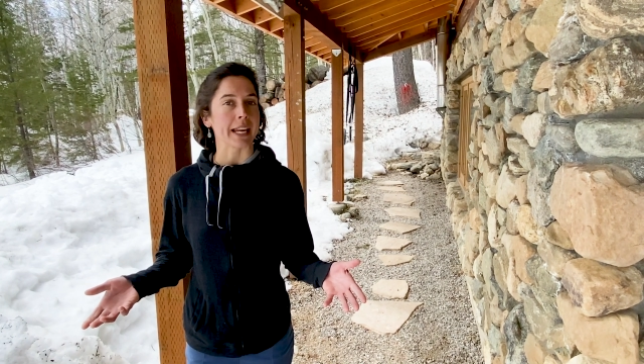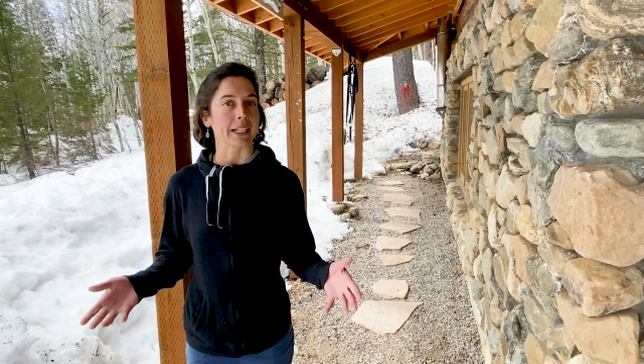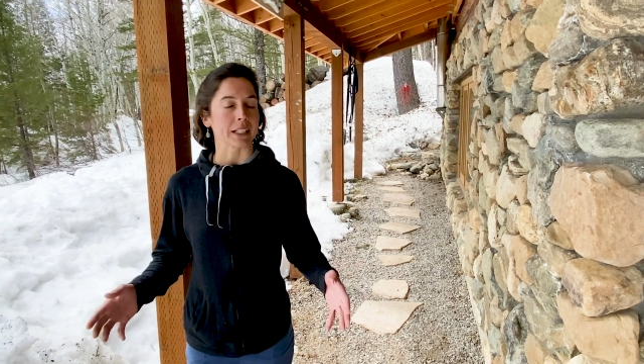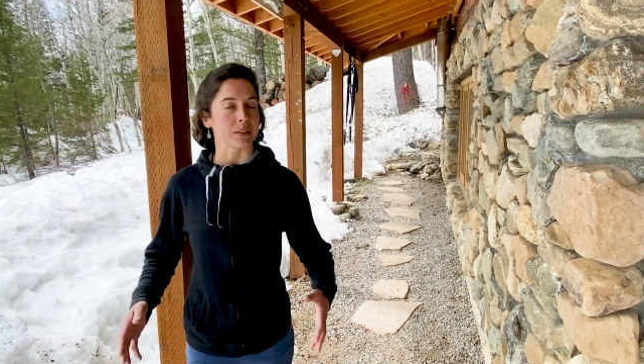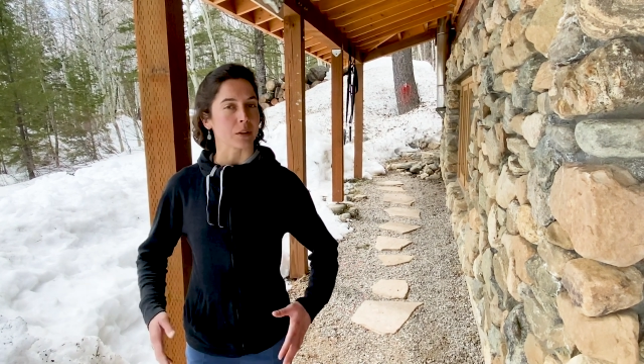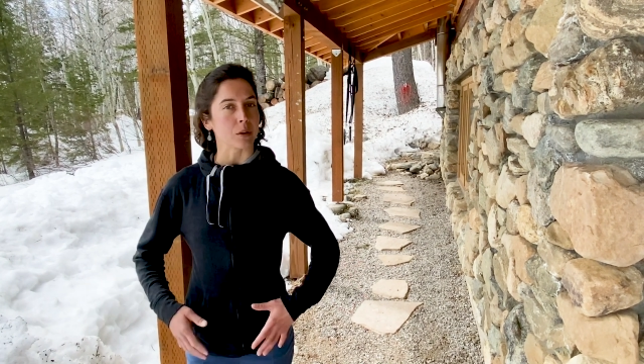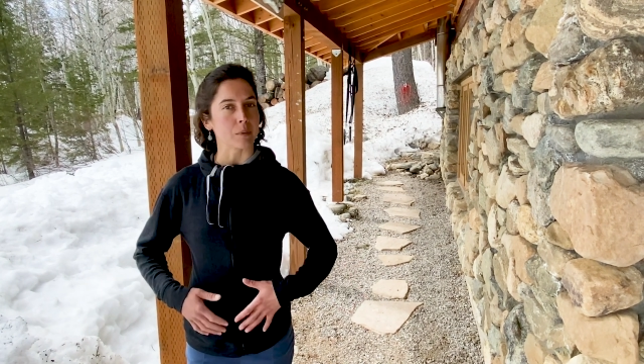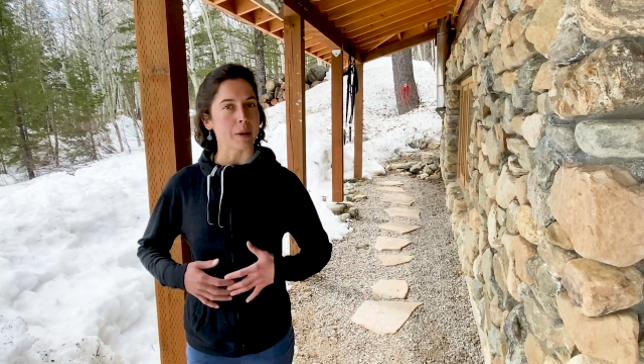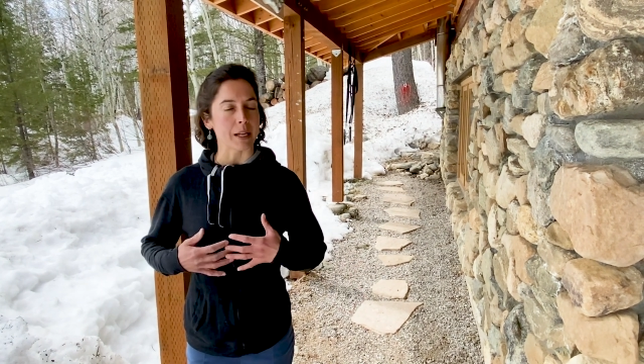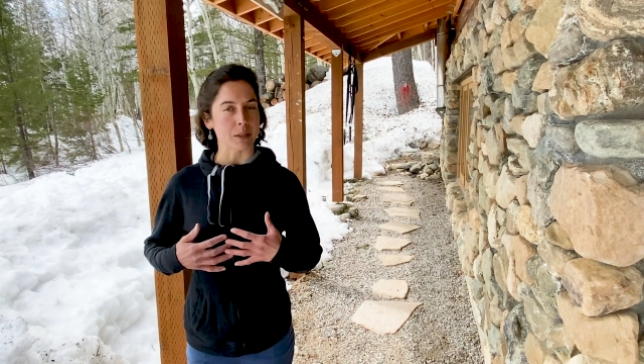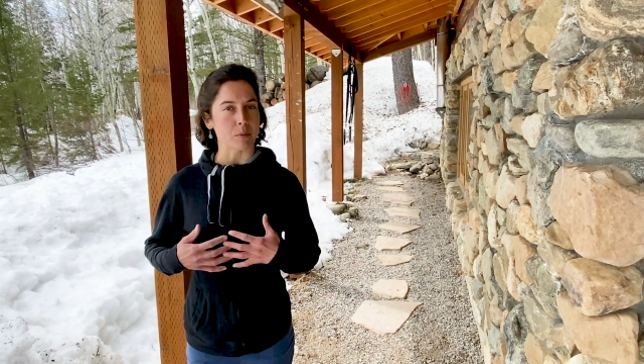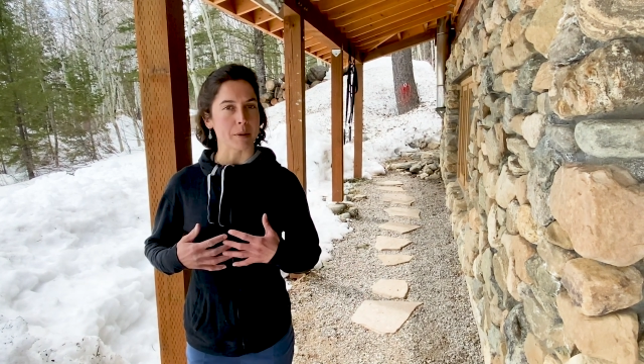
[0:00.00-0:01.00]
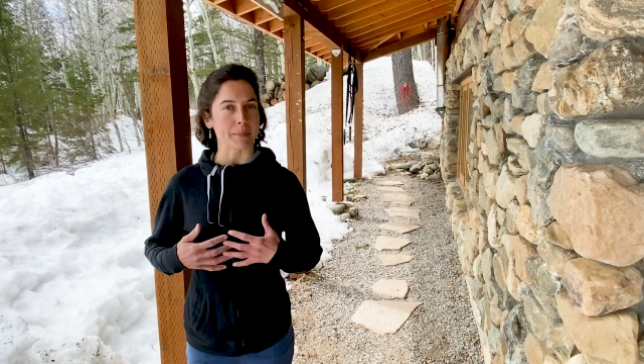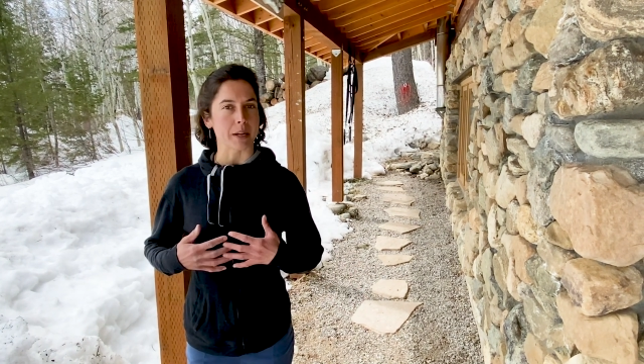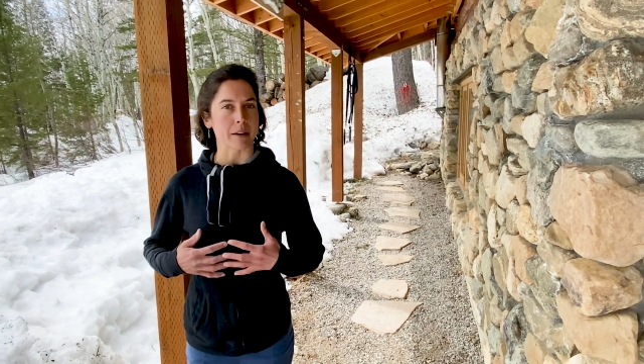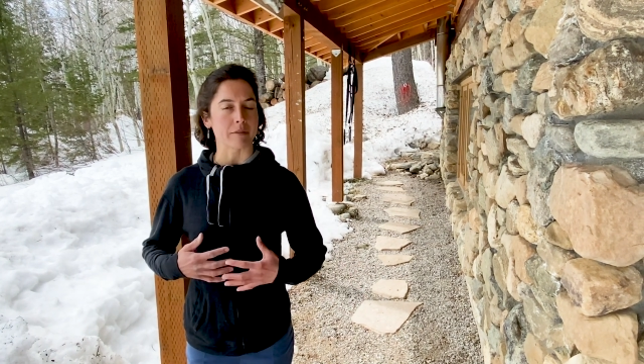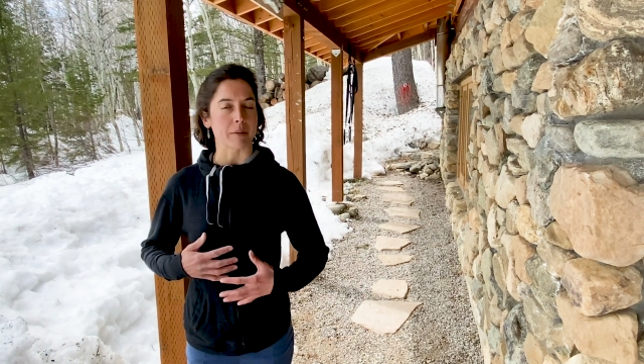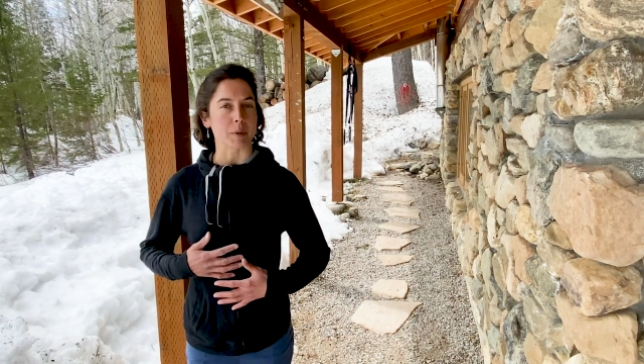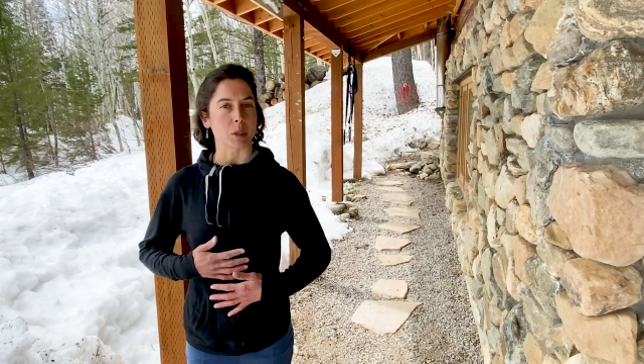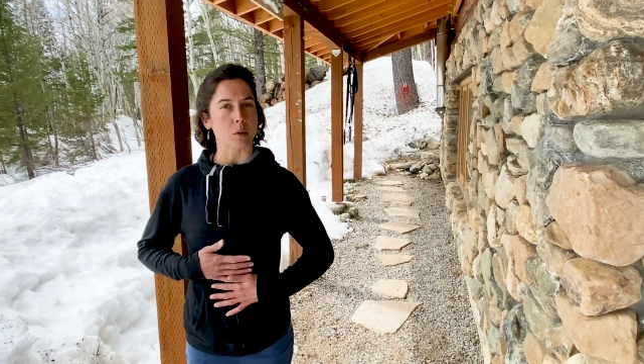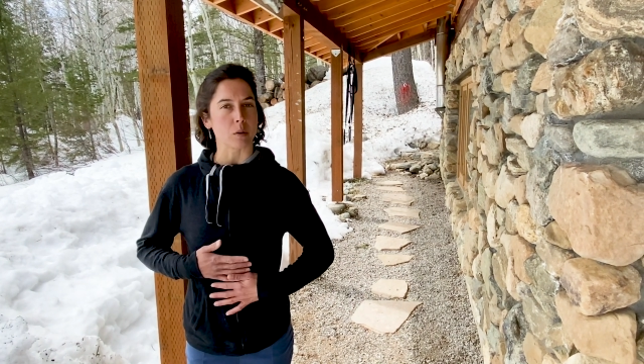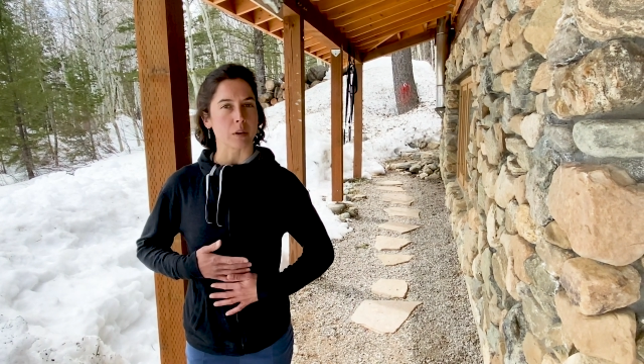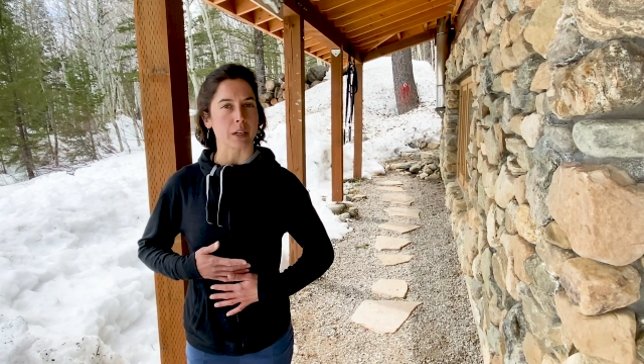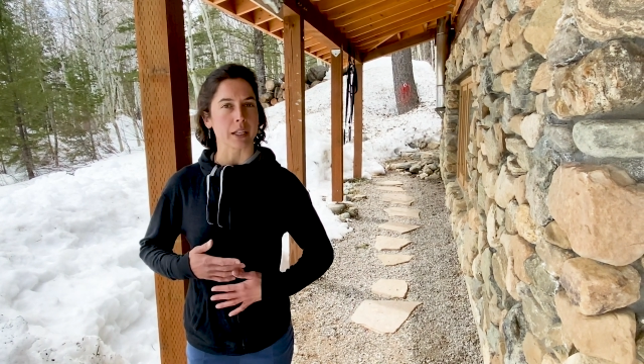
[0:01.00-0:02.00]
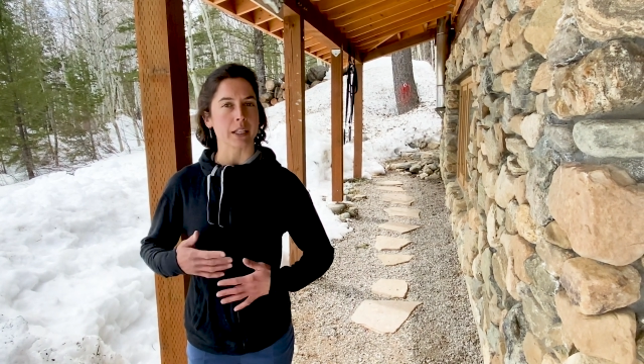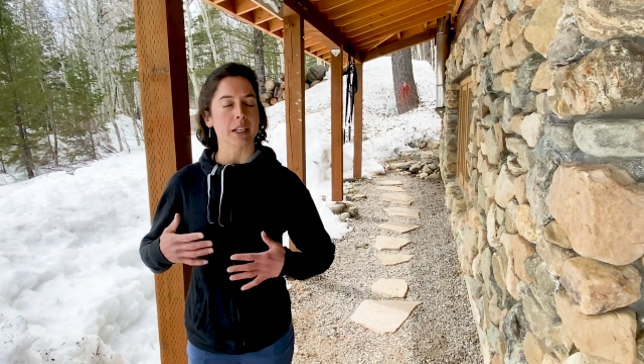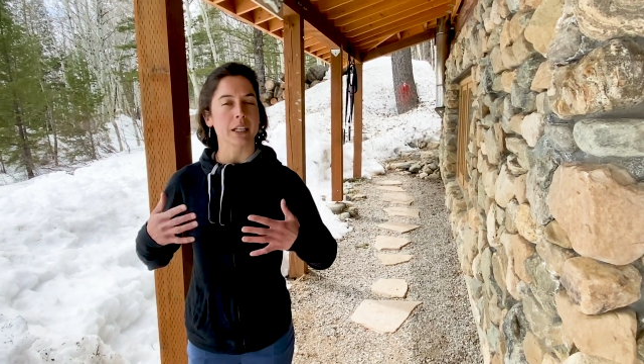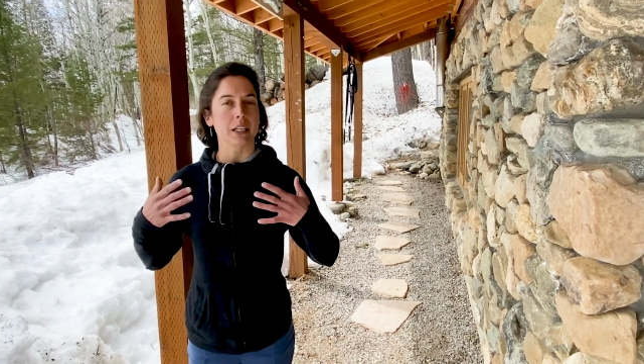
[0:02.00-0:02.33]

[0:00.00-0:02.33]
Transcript: and it gets your whole body warmed up from your core